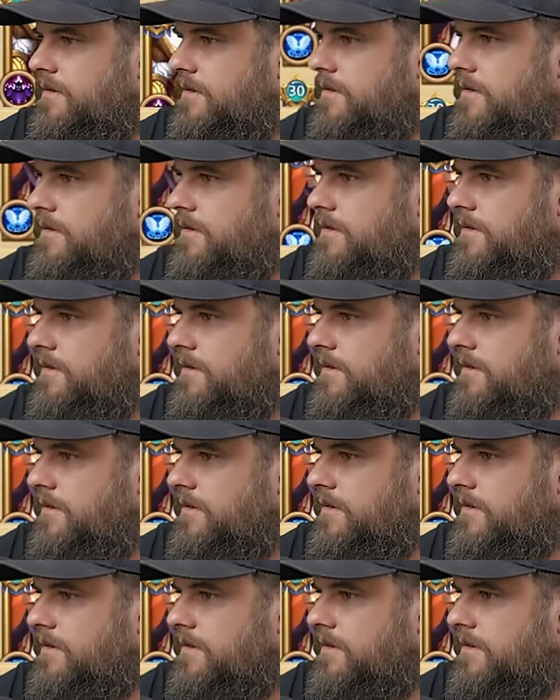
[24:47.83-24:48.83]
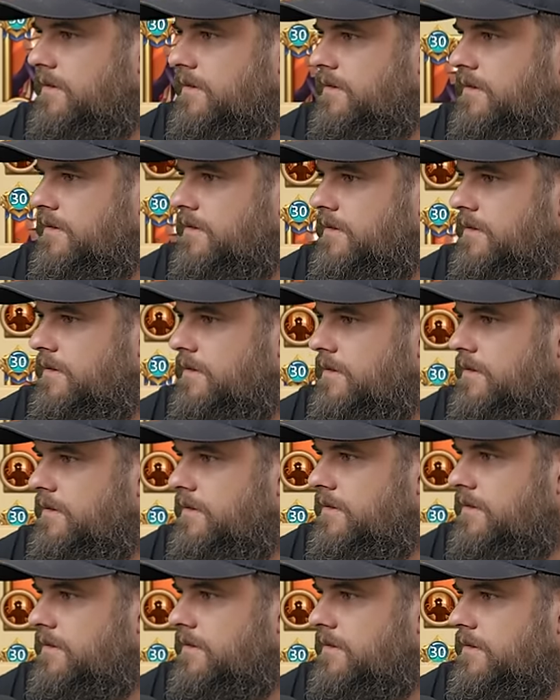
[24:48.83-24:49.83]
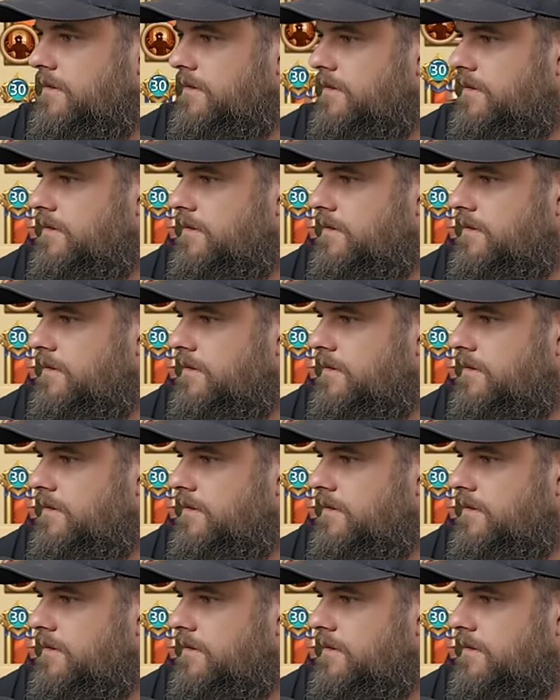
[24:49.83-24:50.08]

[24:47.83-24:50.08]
Nothing is said.